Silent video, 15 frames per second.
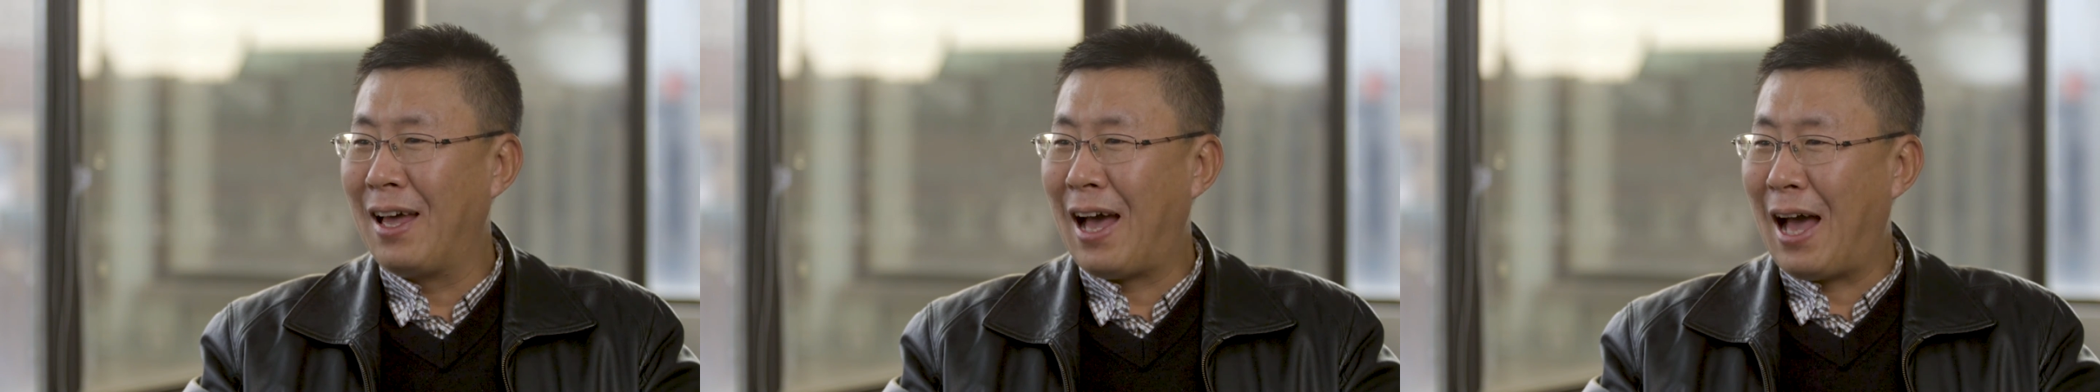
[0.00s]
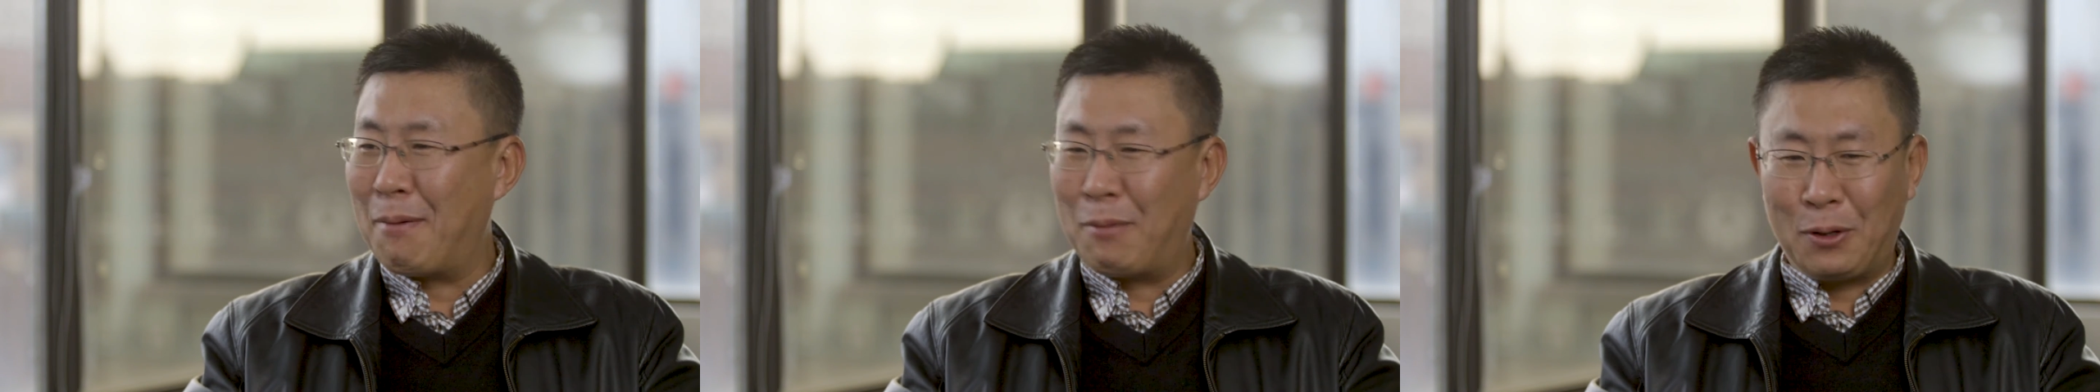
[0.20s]

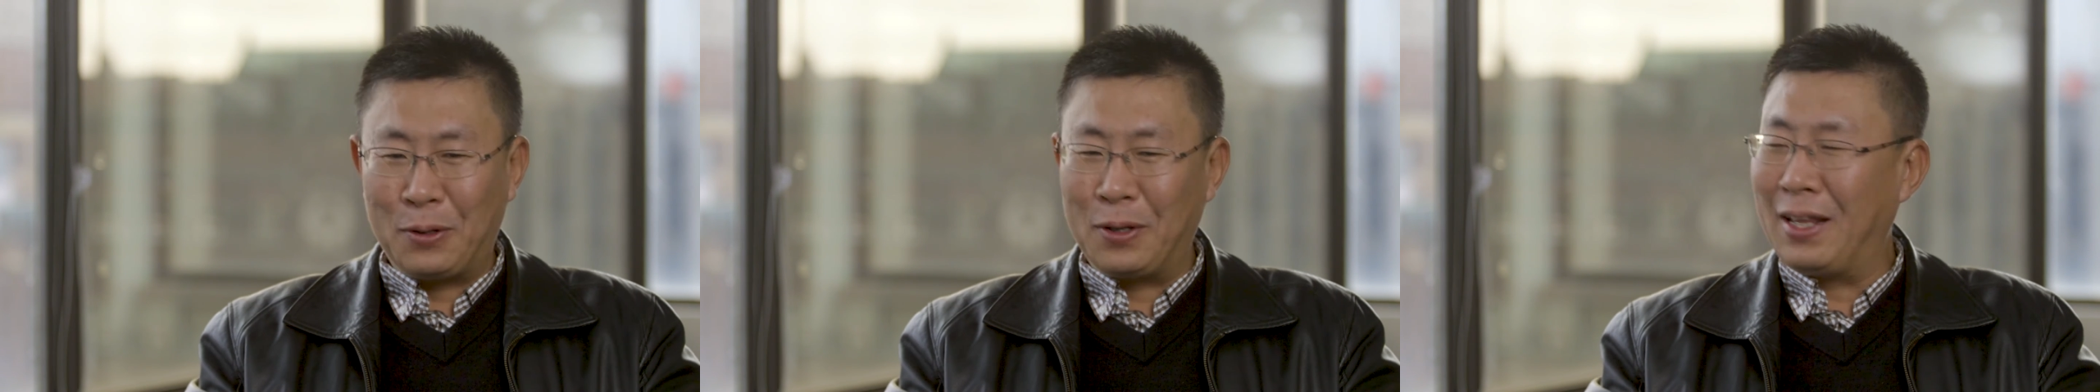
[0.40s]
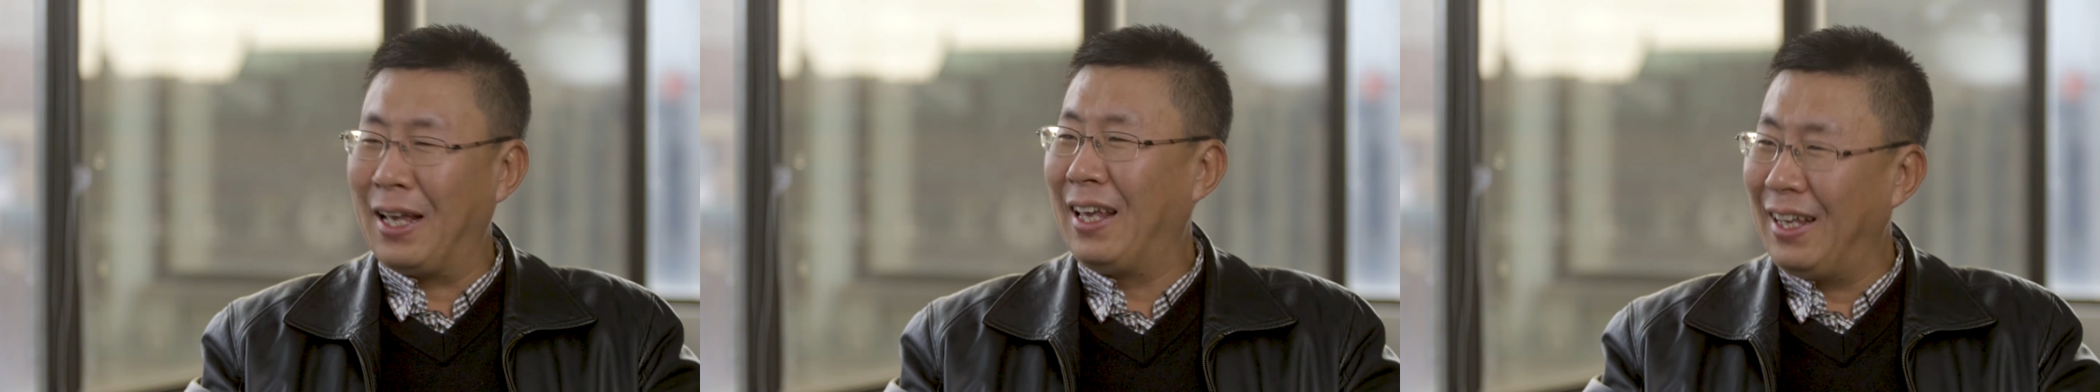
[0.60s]
I'm
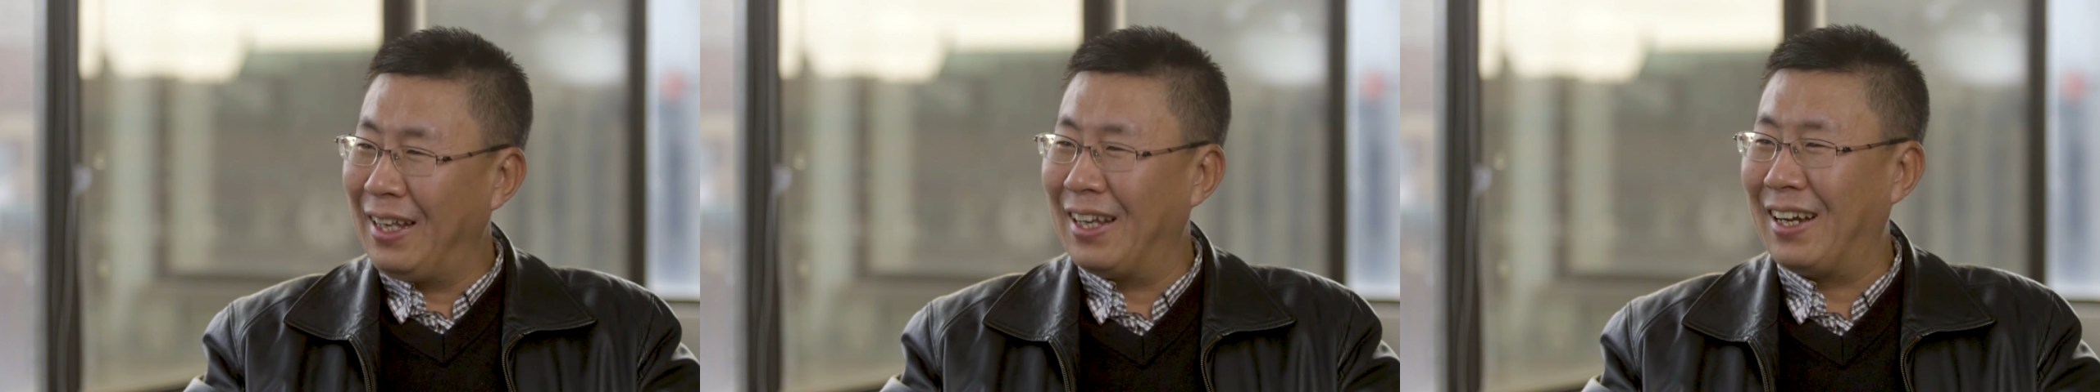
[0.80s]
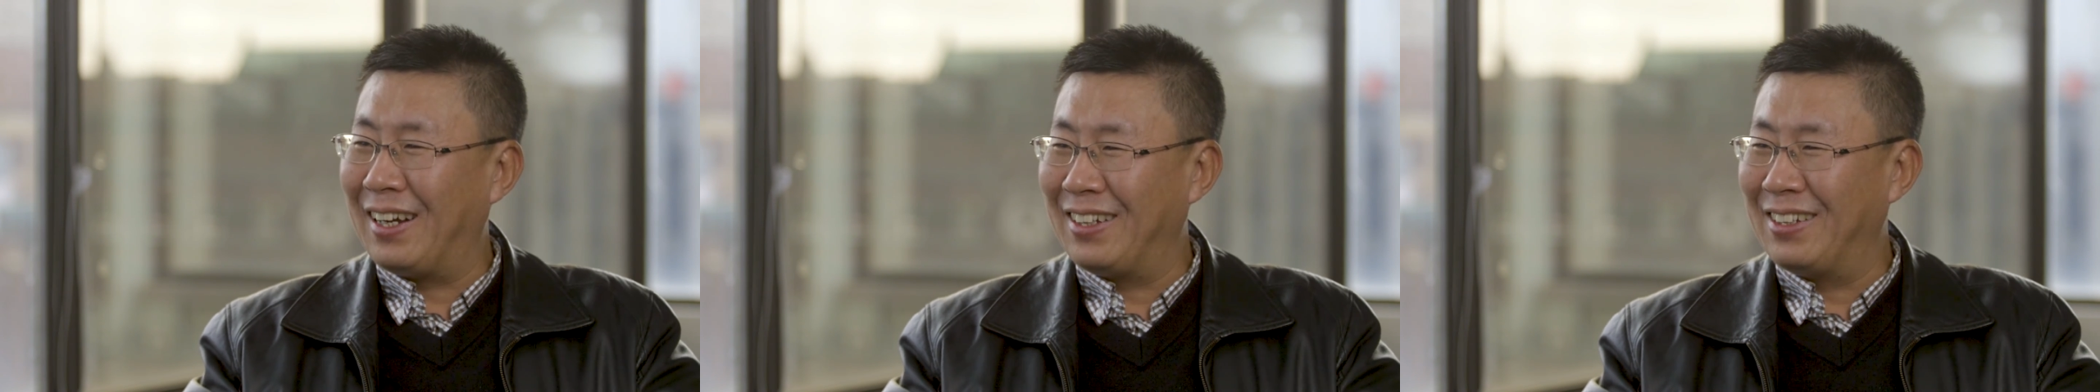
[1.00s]
already
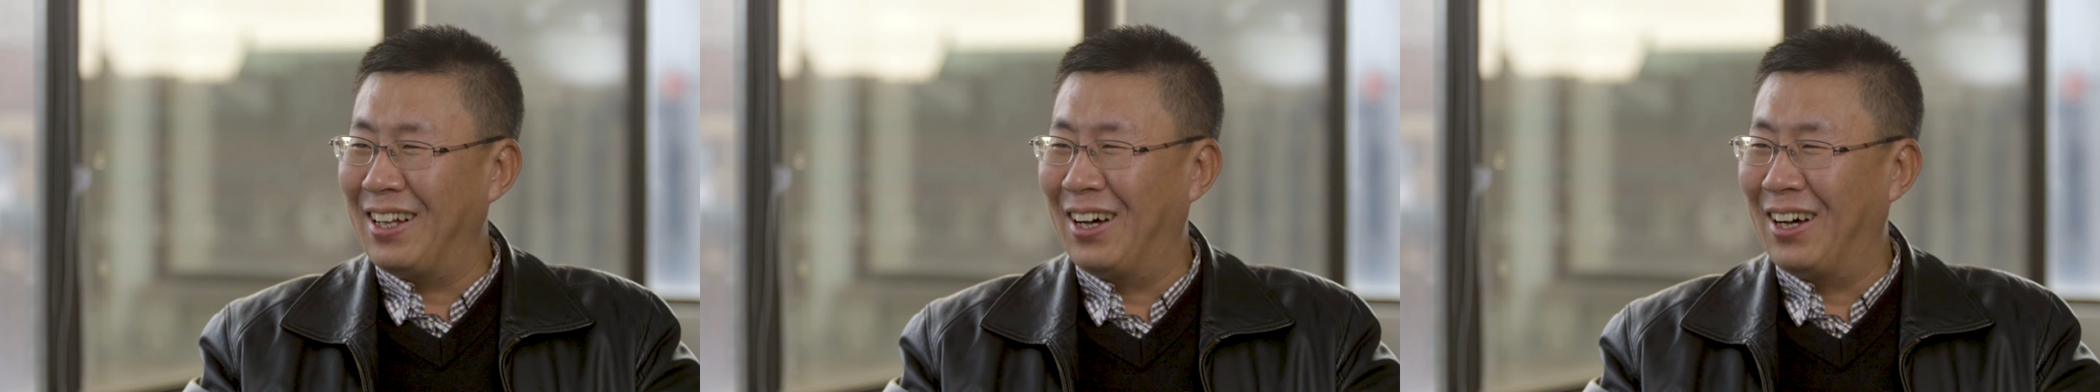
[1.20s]
here,